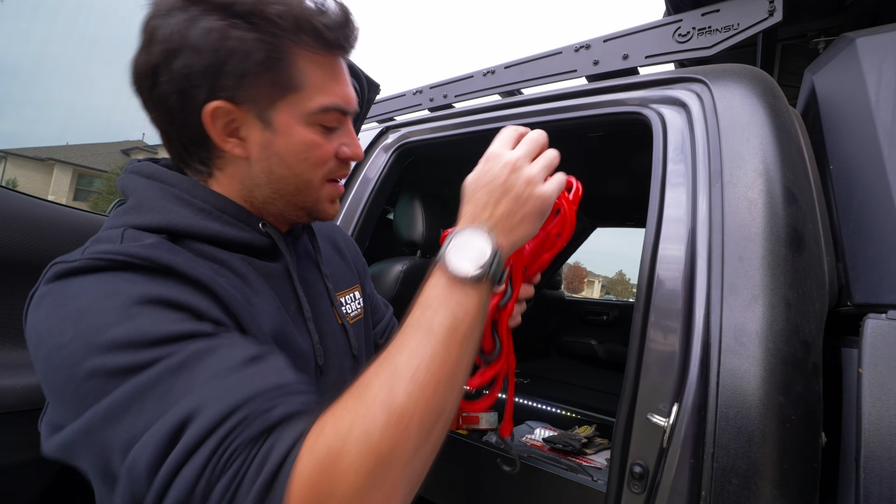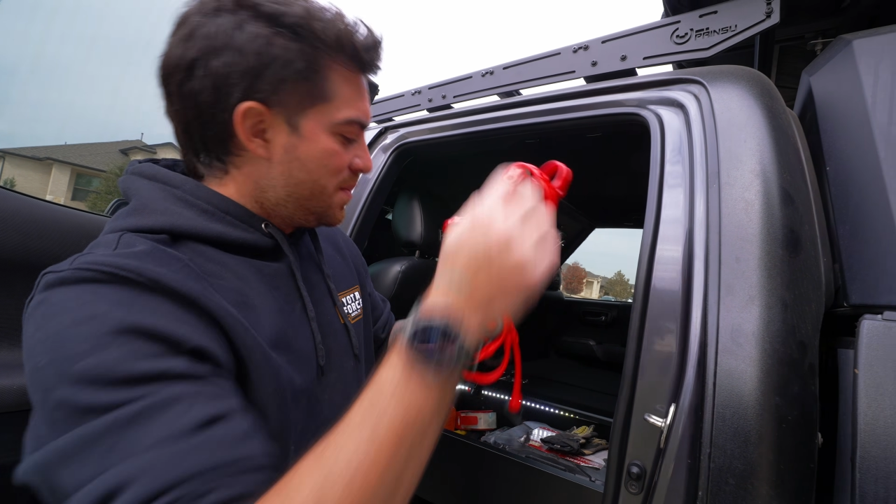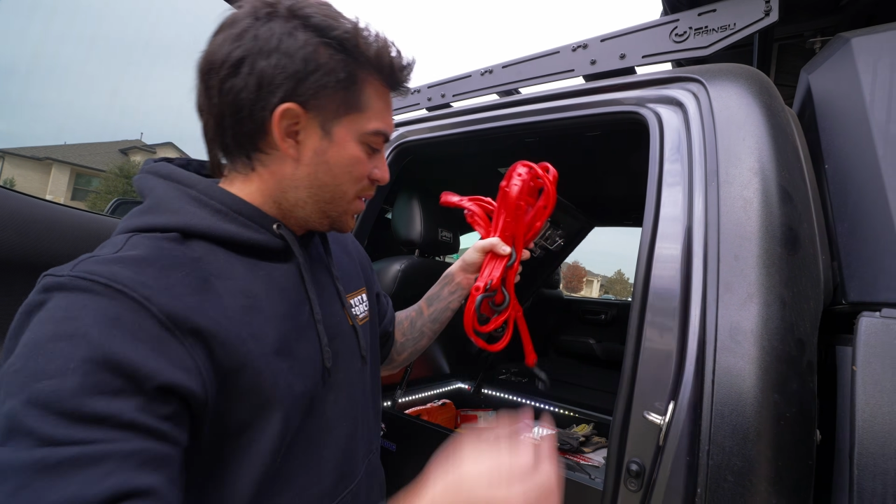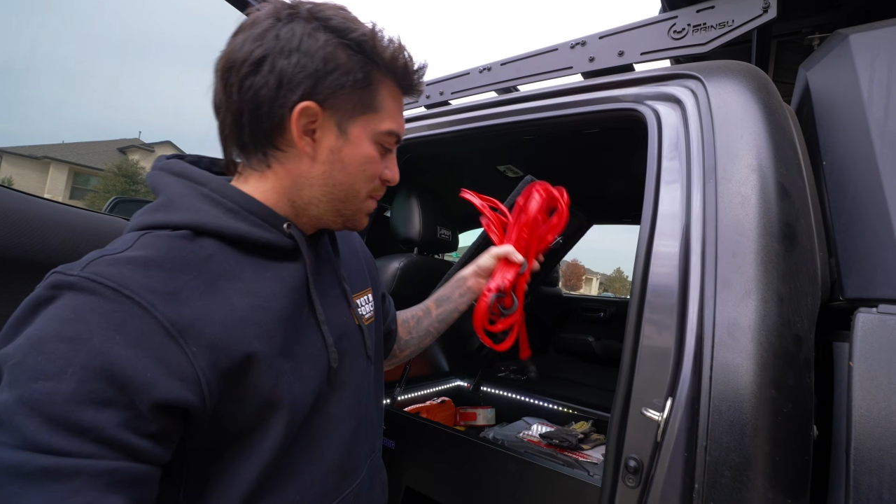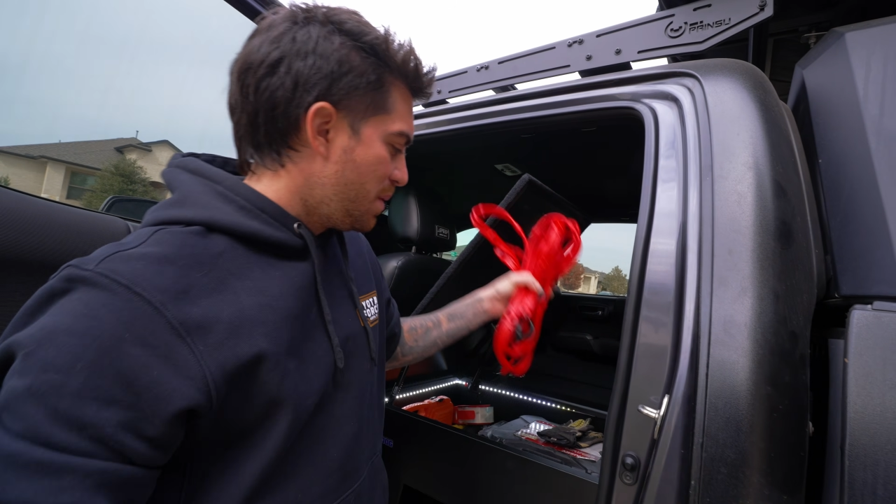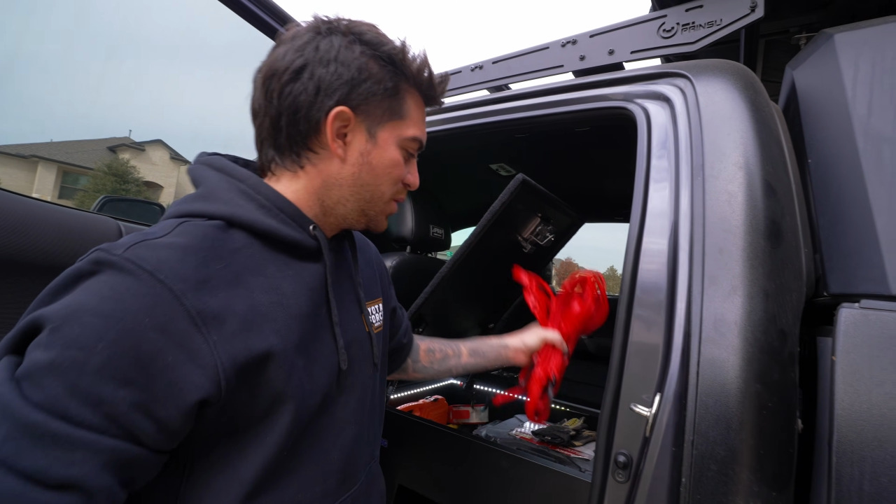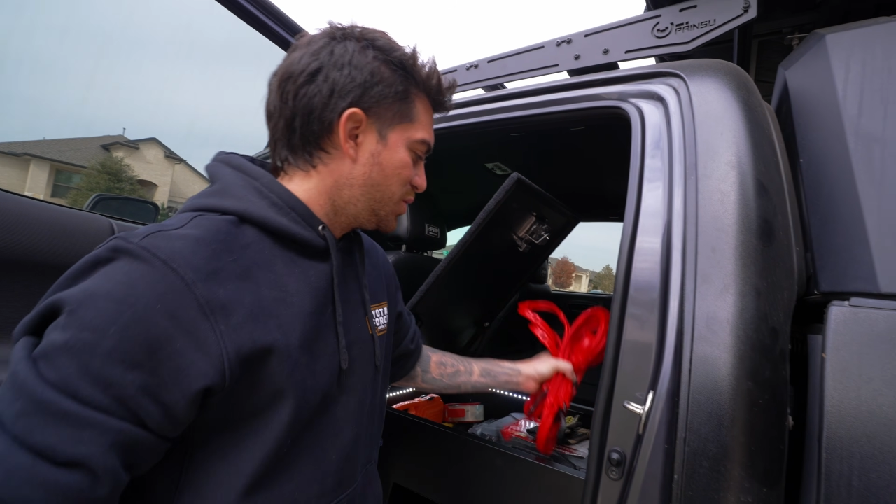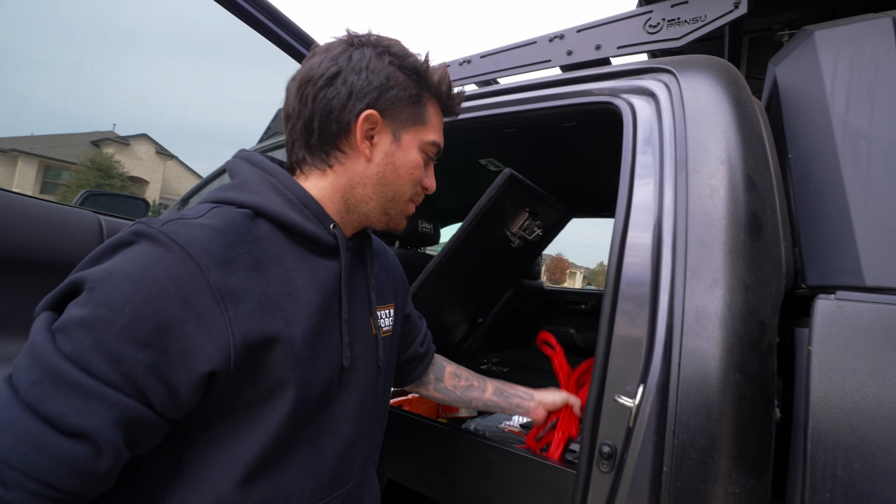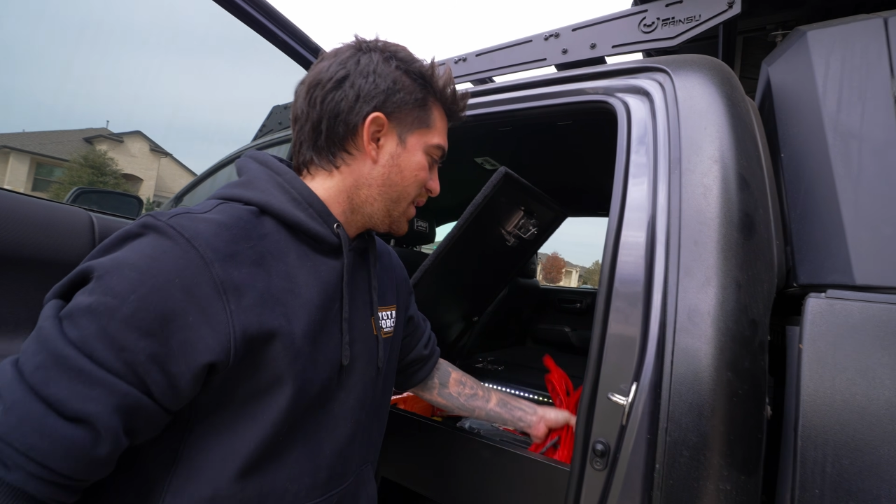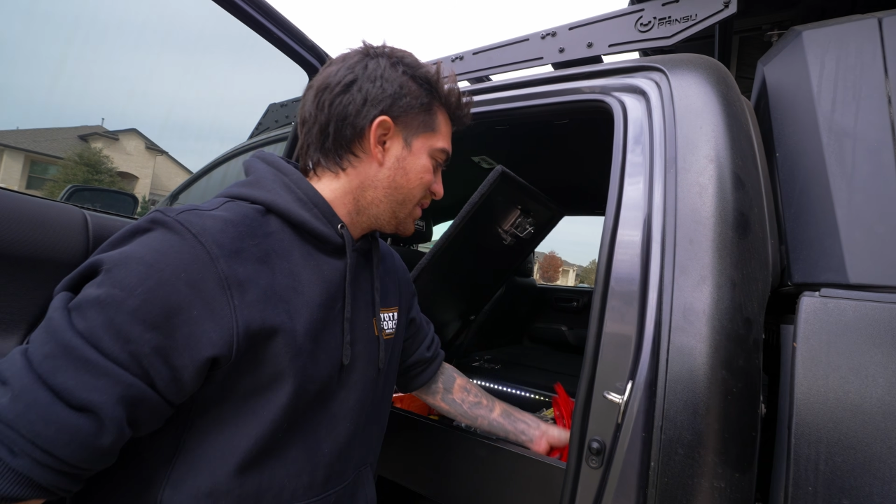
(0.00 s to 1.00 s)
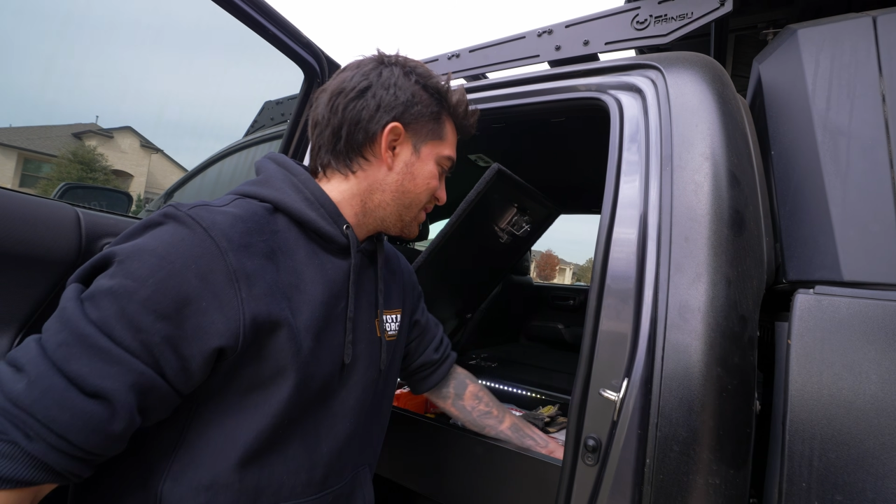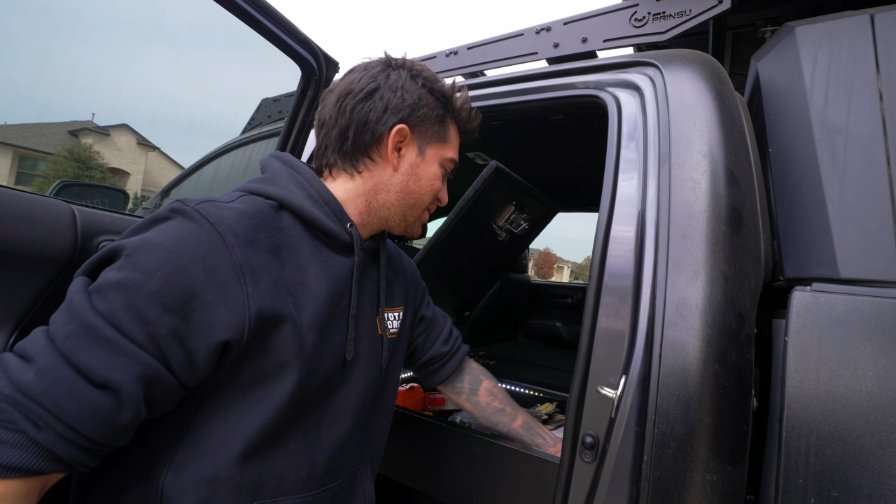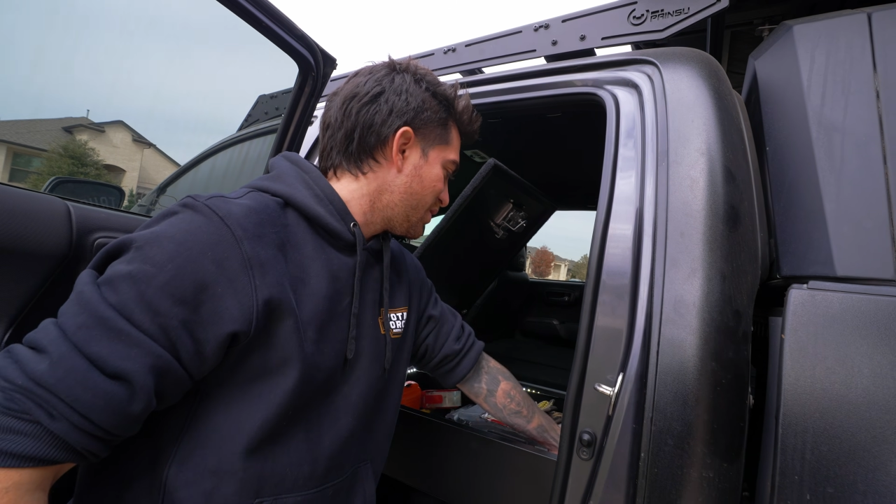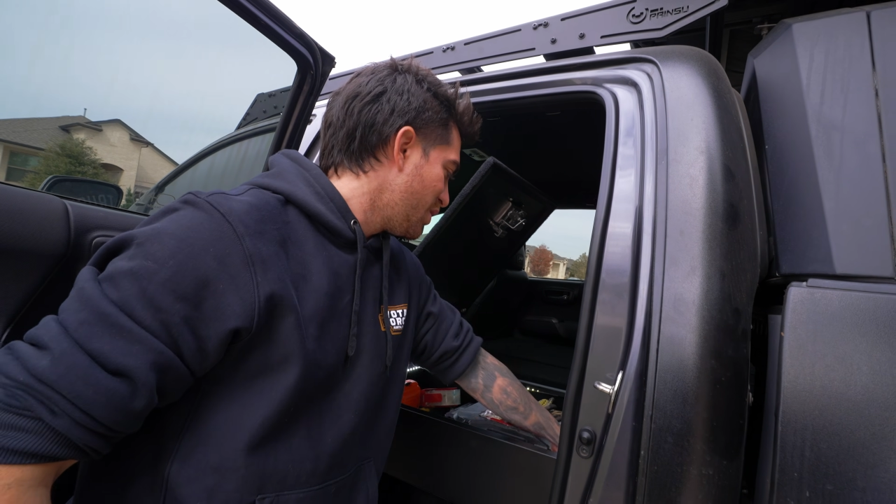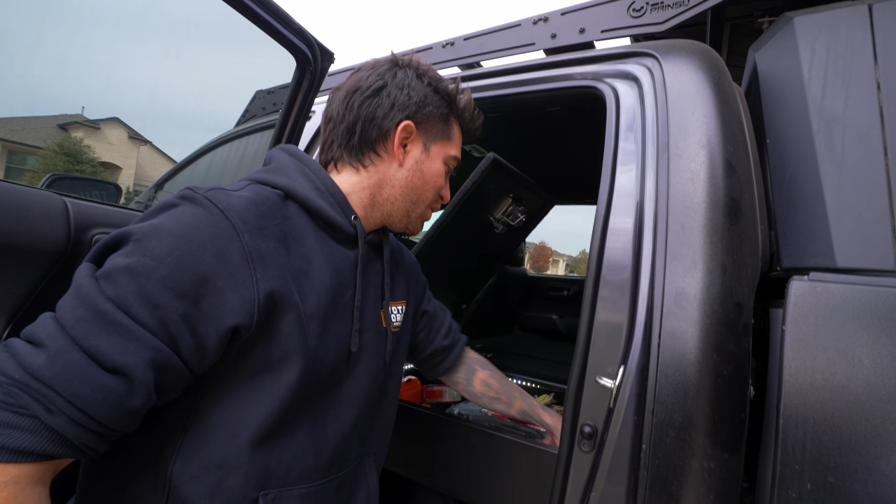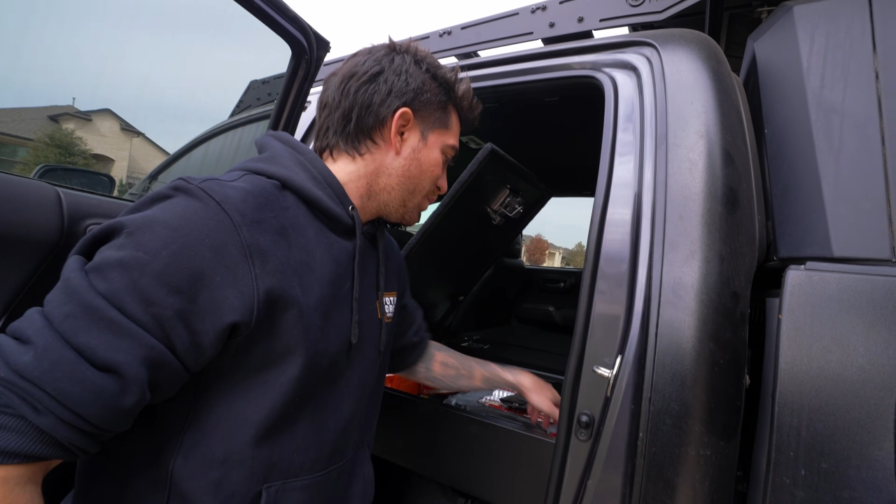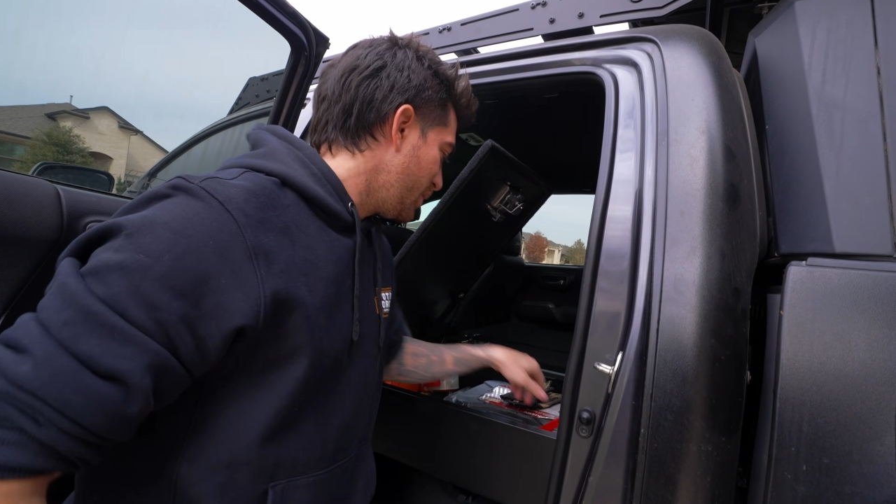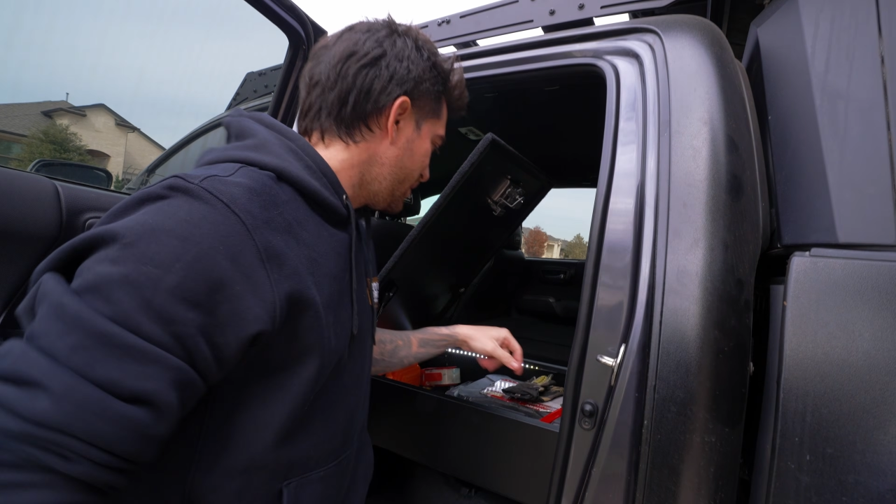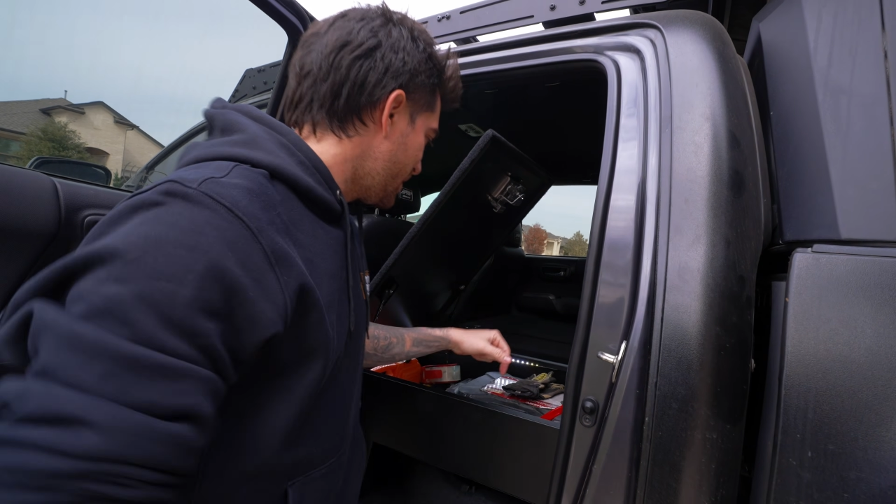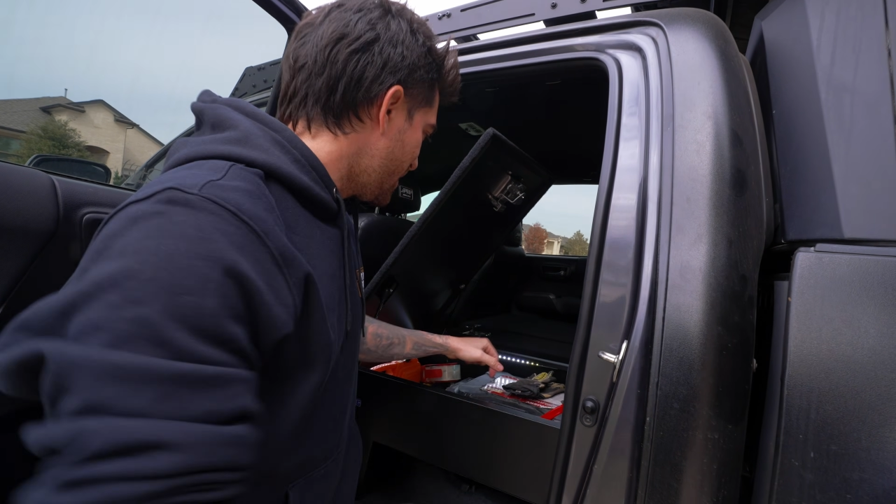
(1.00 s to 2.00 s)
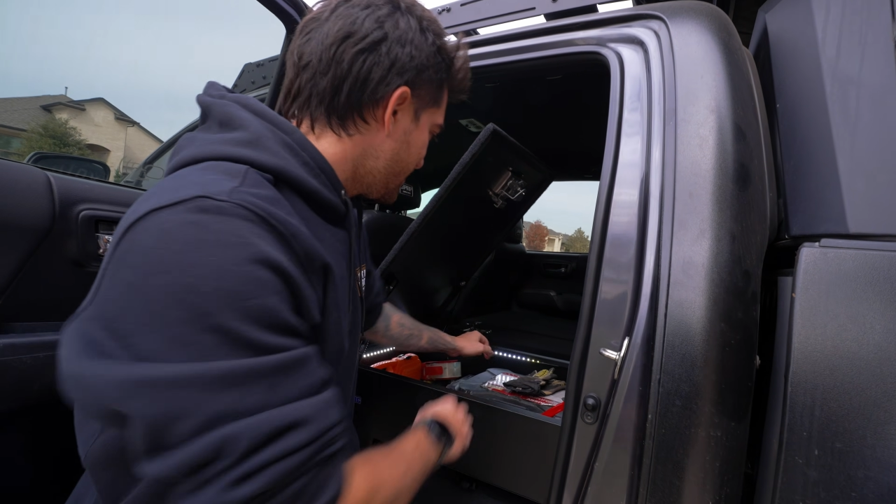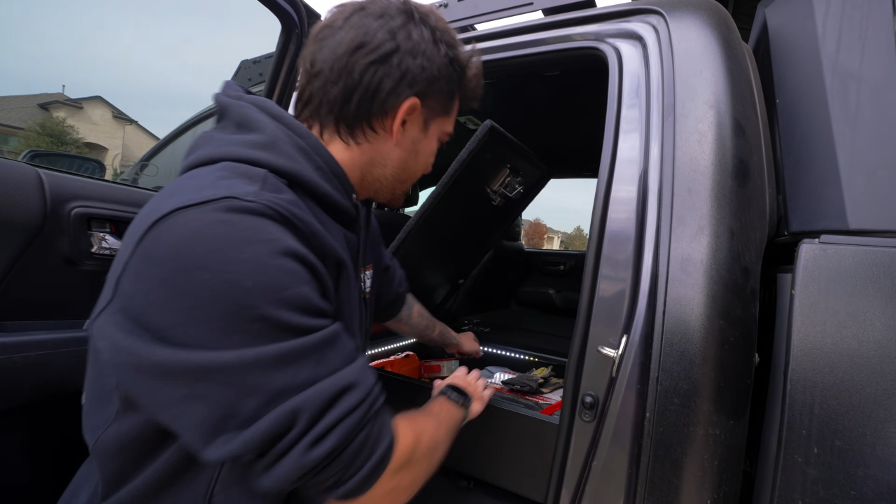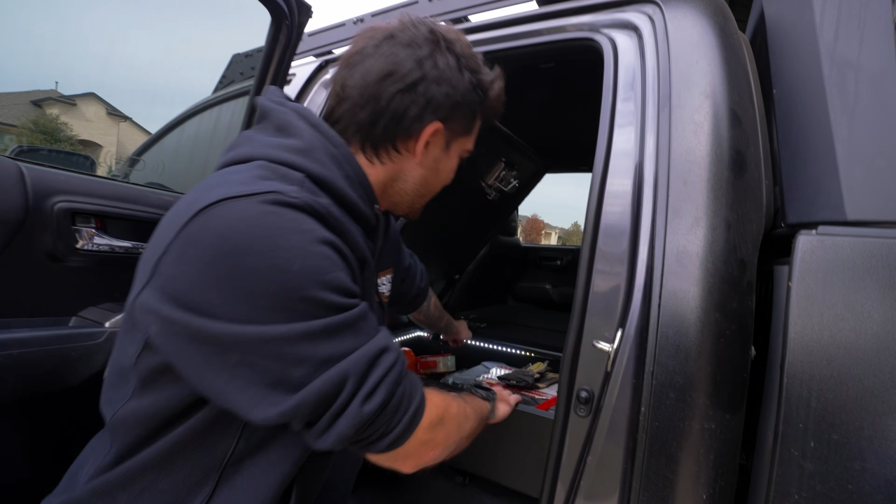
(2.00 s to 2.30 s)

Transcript: put them a bunch of places, really nice.